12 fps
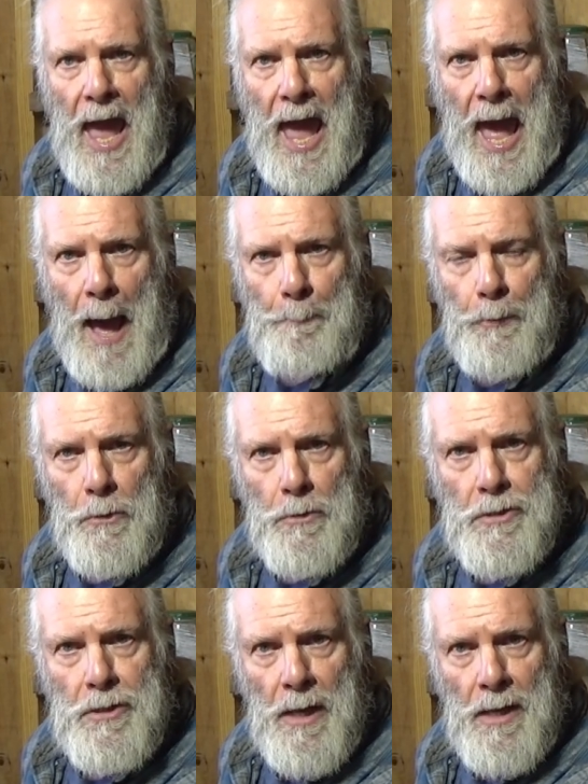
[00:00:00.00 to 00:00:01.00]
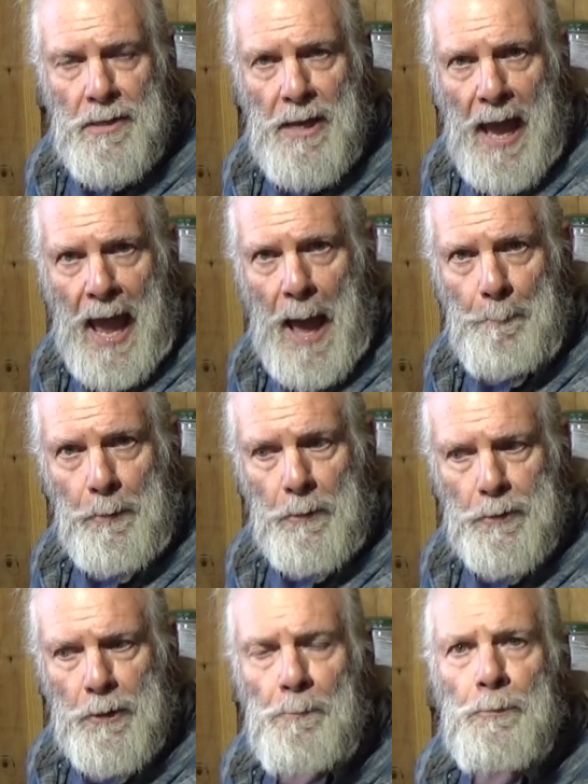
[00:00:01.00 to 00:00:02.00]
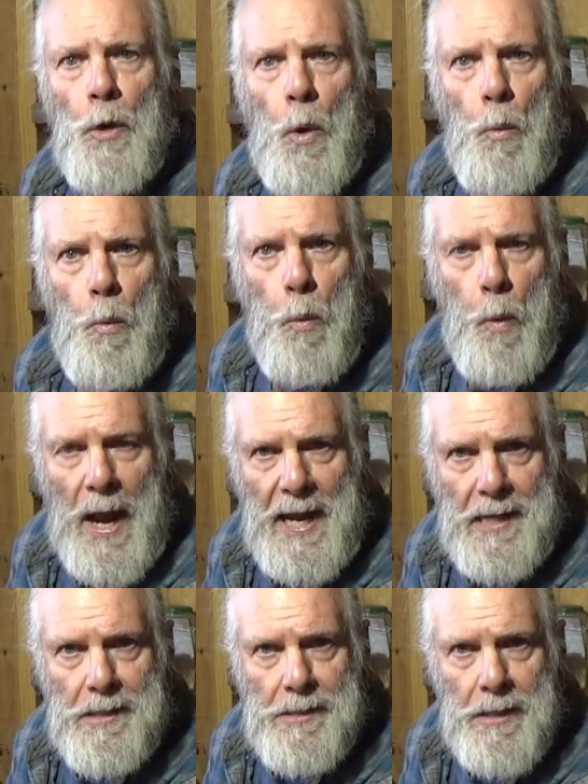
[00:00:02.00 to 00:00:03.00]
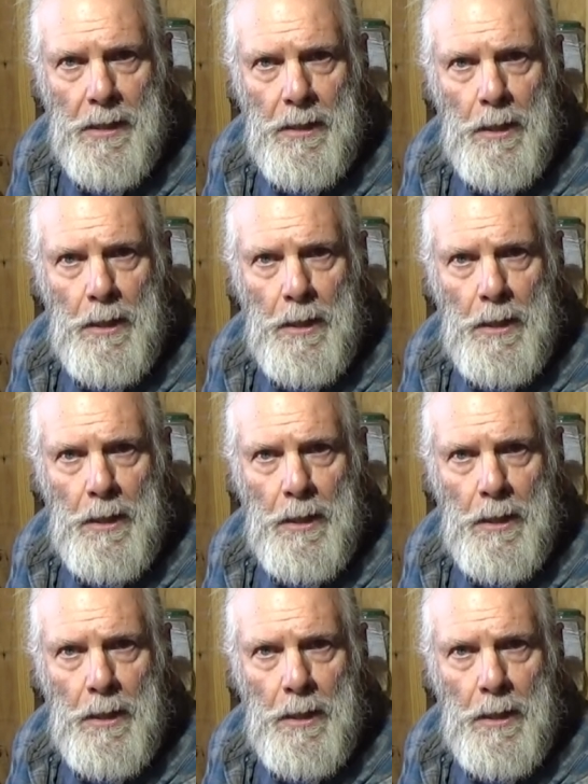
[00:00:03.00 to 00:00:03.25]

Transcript: apples to apples, weight